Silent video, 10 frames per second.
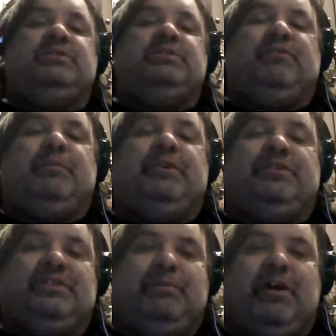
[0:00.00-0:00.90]
your host, Kevin
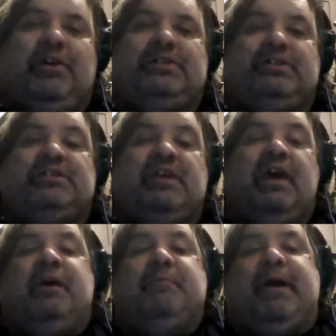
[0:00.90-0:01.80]
Mears, demonologist,
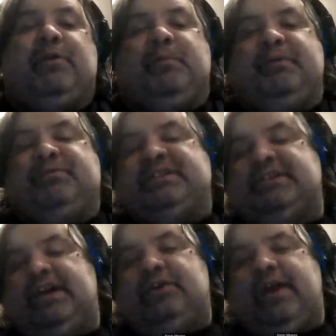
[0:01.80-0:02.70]
paranormal
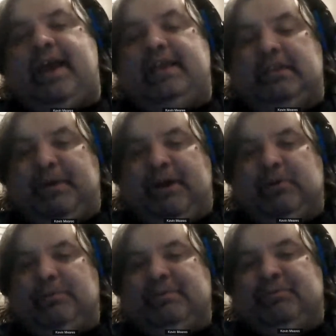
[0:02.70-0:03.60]
investigator, and the
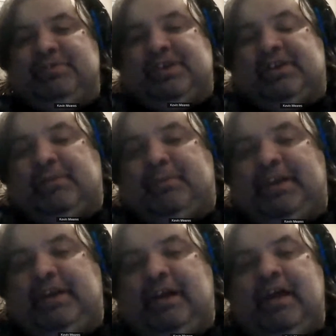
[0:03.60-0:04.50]
Paranormal
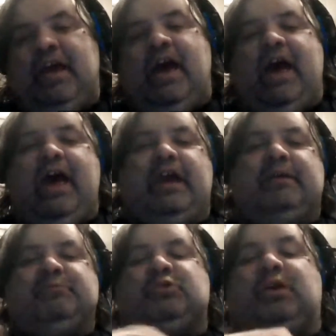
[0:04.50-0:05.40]
Encyclopedia.
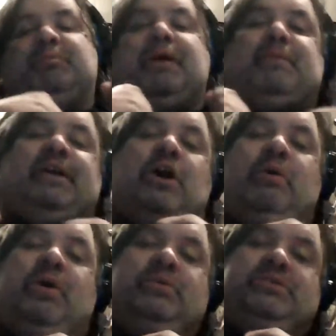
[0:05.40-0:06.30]
I am joined by my
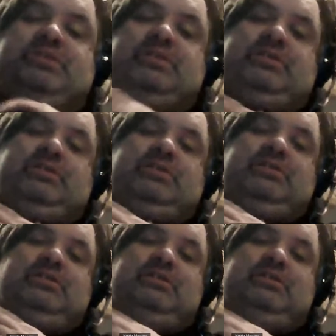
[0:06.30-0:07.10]
co-host,